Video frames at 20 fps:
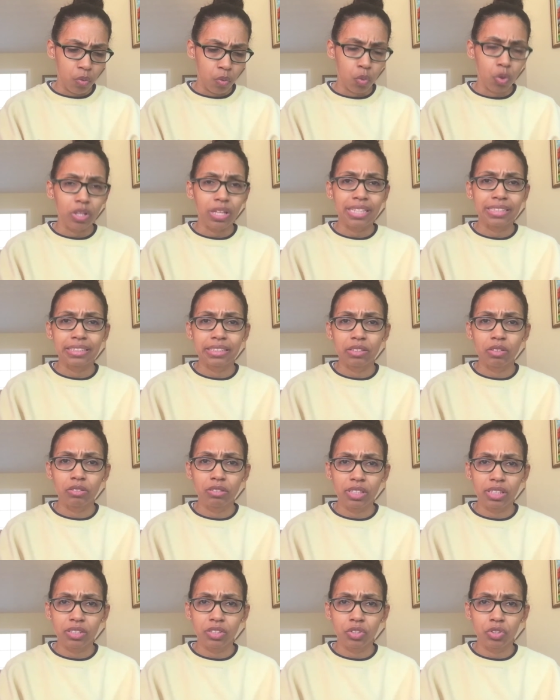well, I still
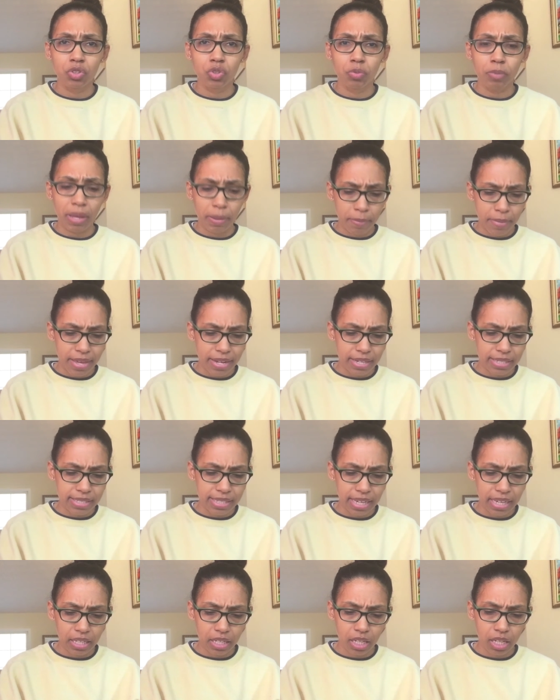need to do my
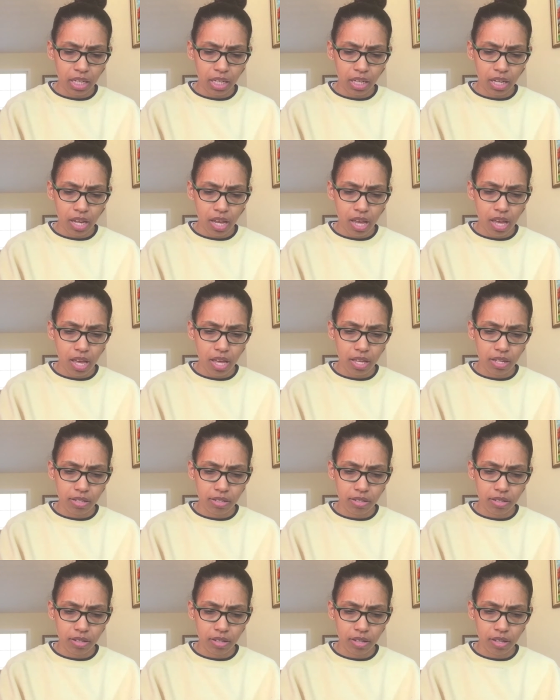meditating
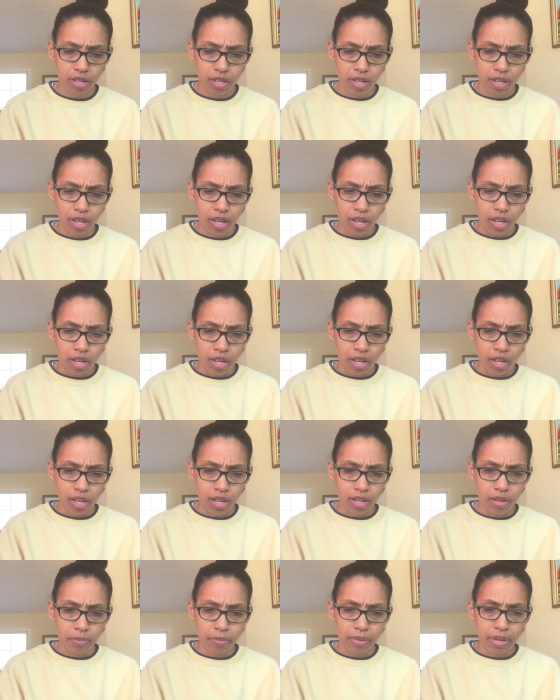and
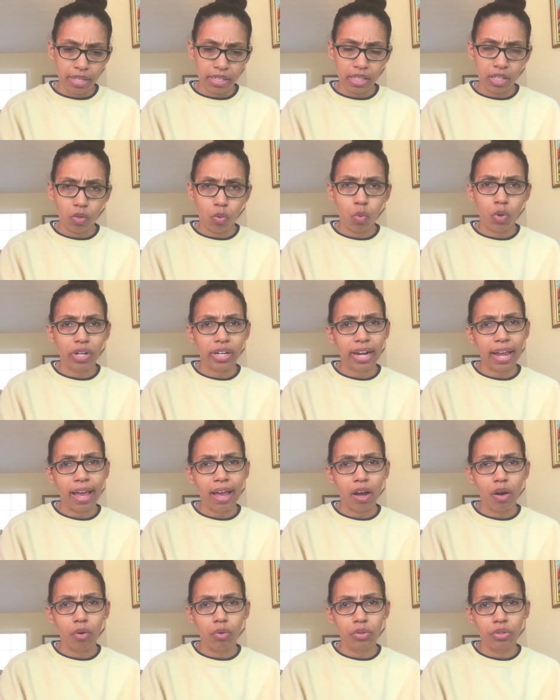um, I need to work
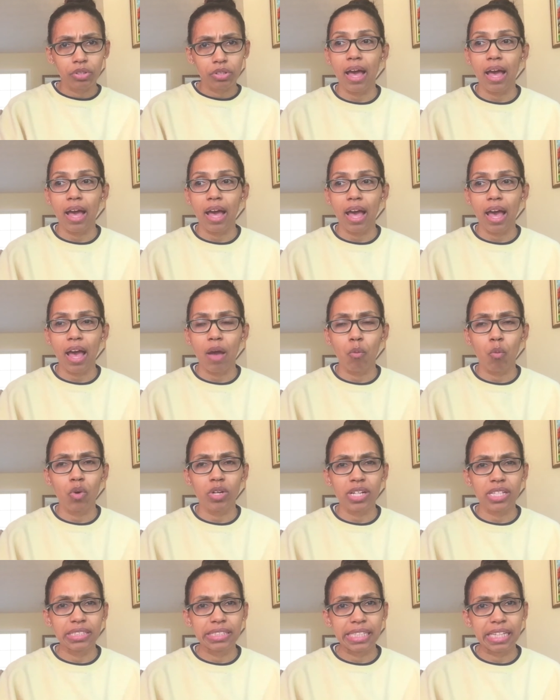out. I
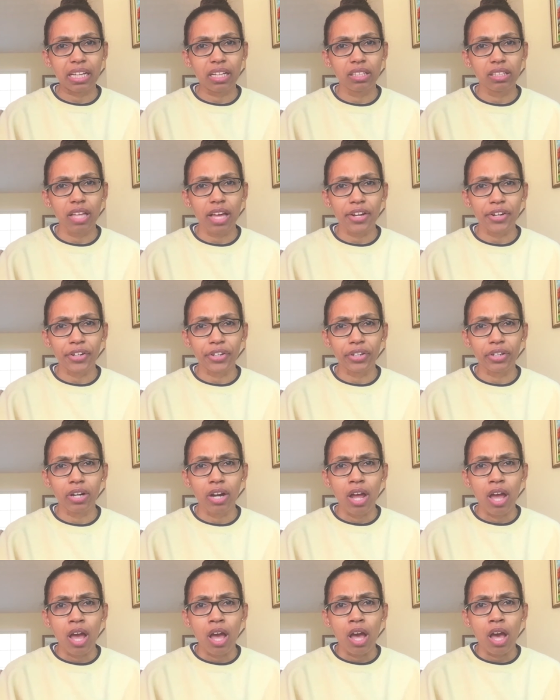wanna declutter.
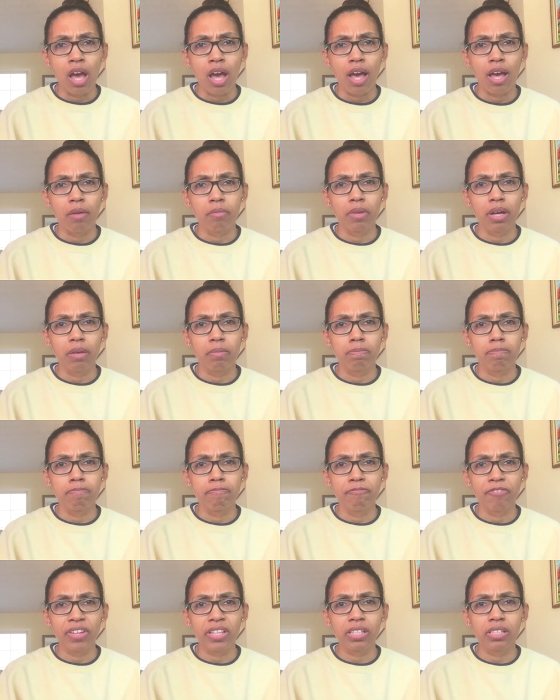I'm, I'm
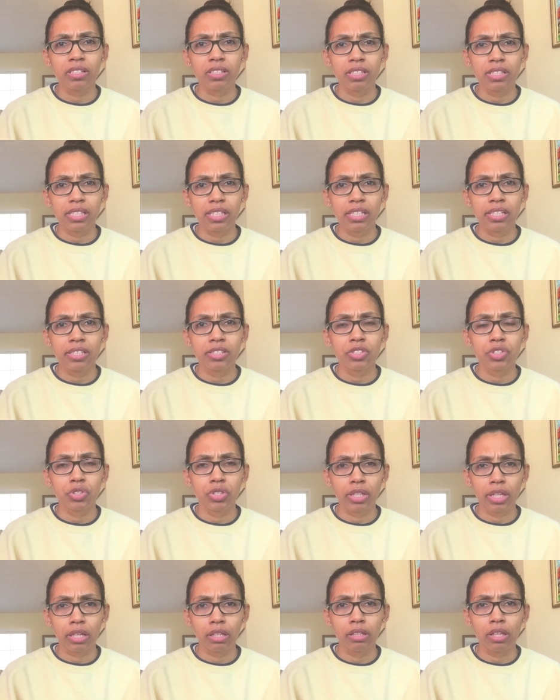feeling the need to
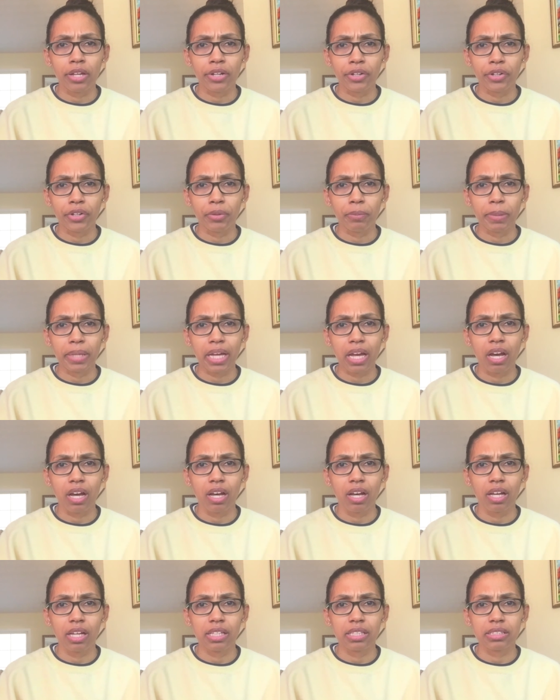declutter
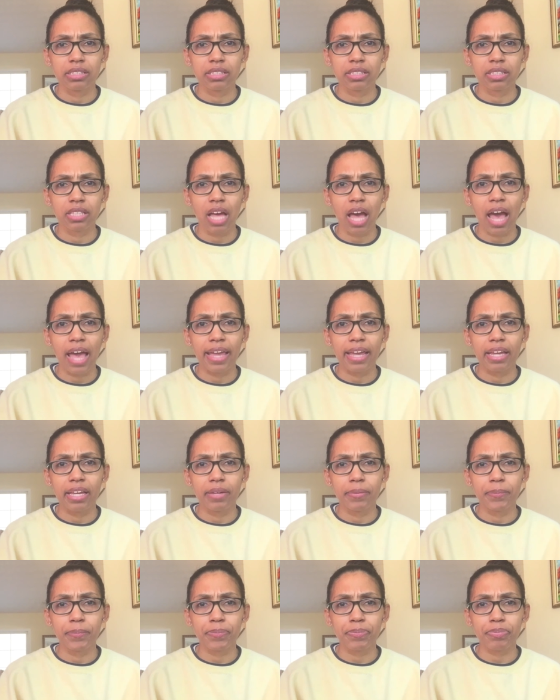because
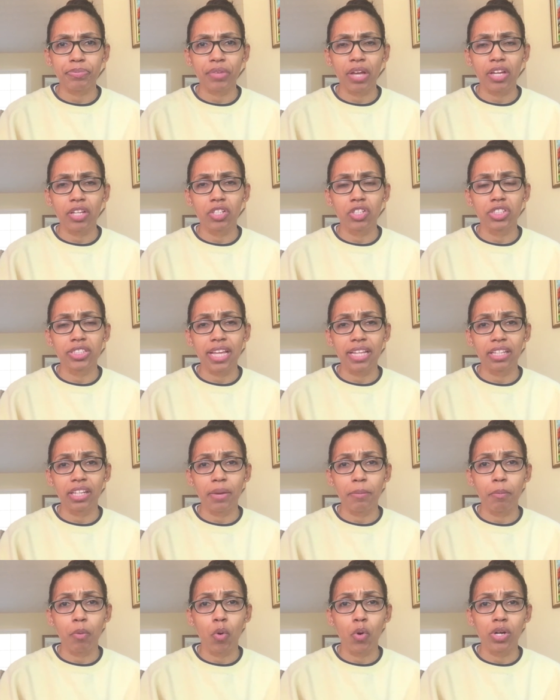I, I understand the
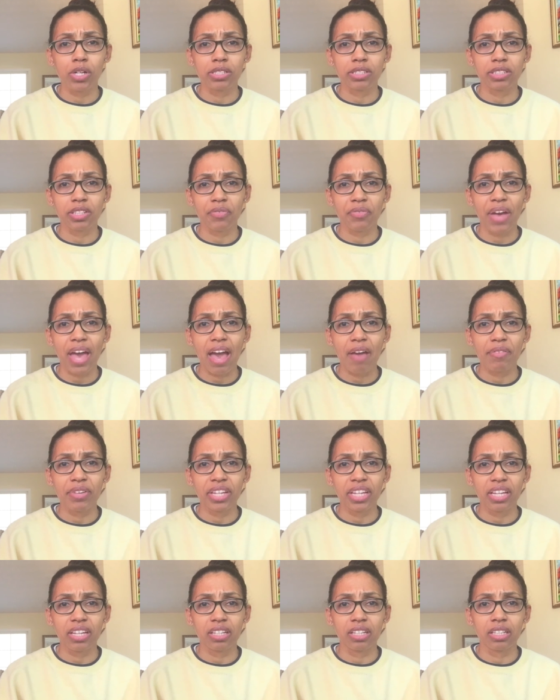importance of
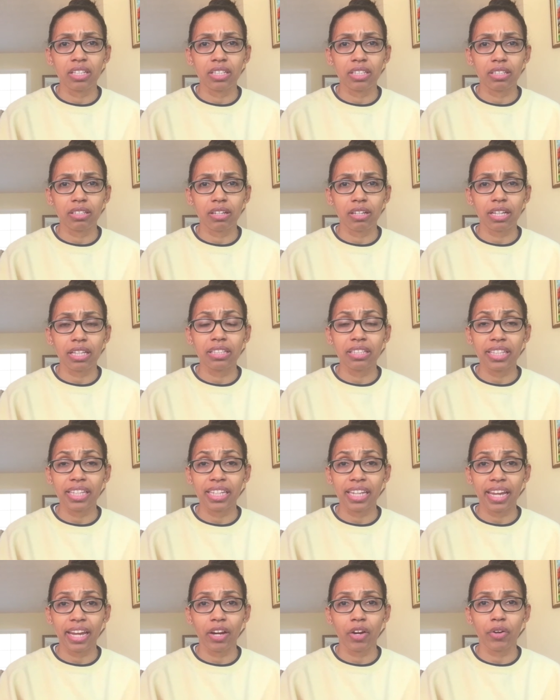having a, a, a
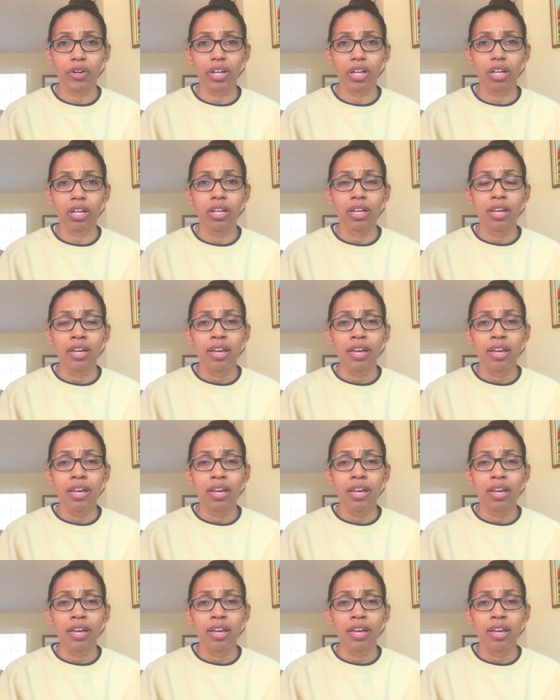clean area.